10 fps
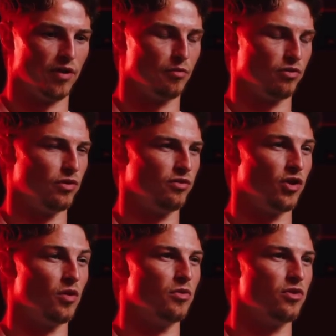improved
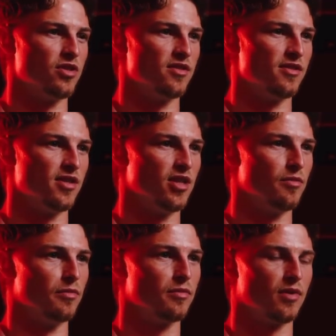so much as a
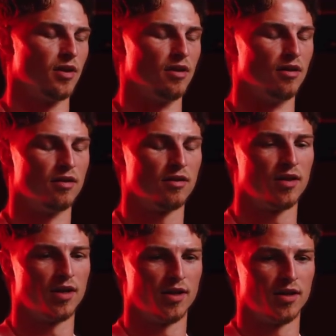team, and
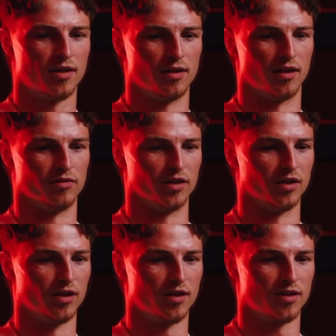I
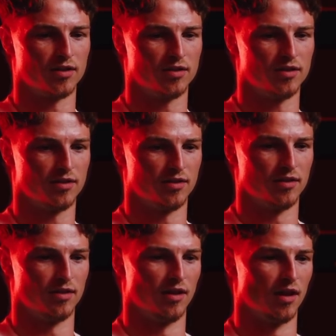think
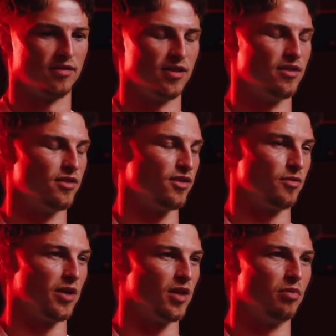last season
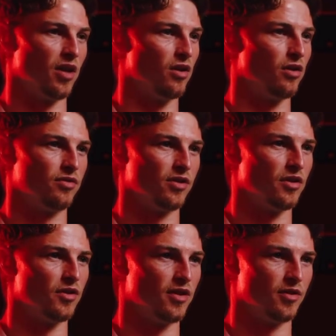to make the playoffs,
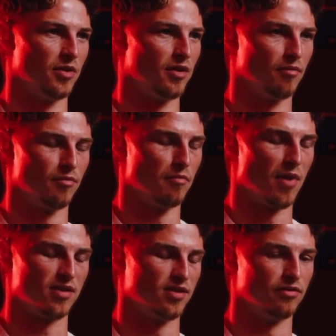it's been
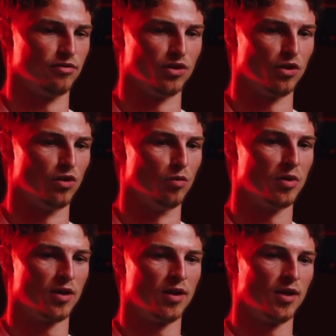massive for the
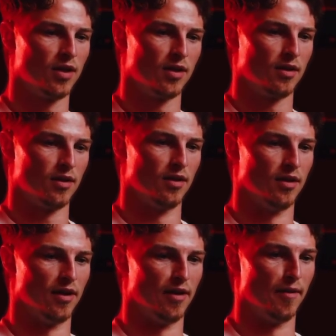club.
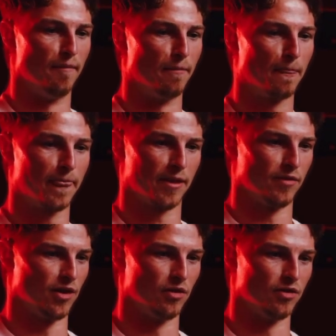
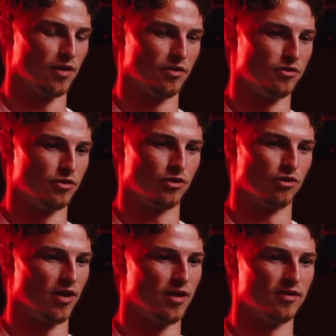It was
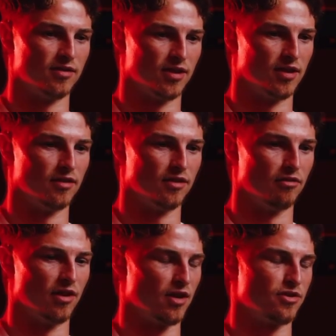just great to see
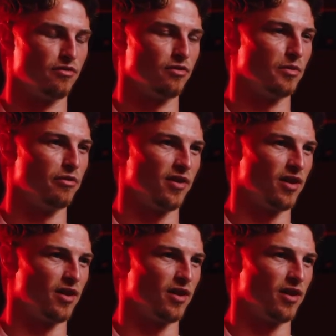the reaction from the